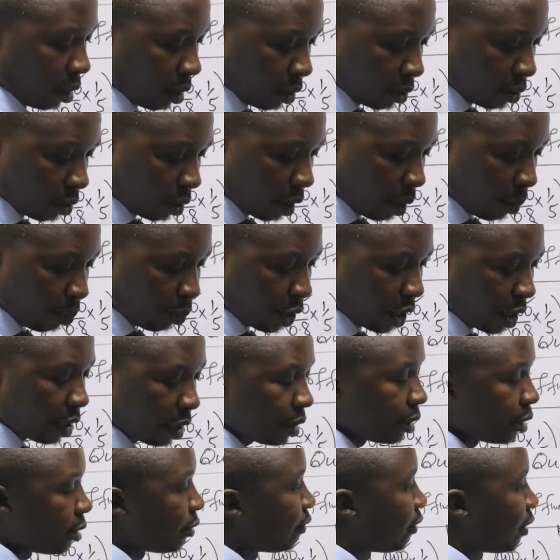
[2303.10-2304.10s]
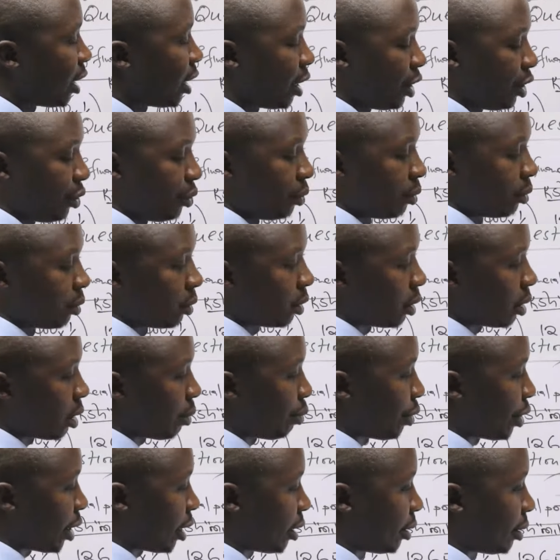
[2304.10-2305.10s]
So the parent value,
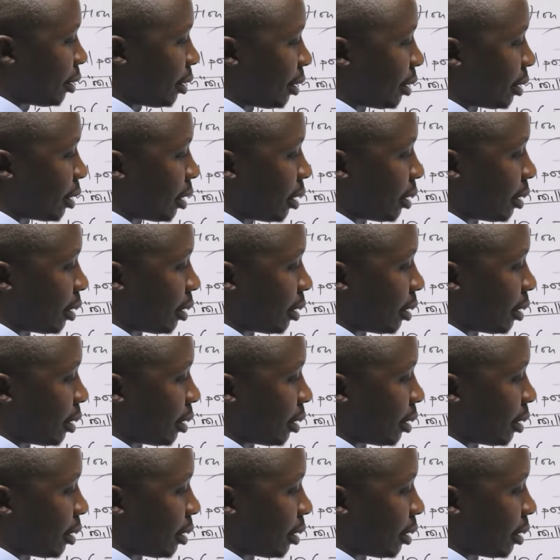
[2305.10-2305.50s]
is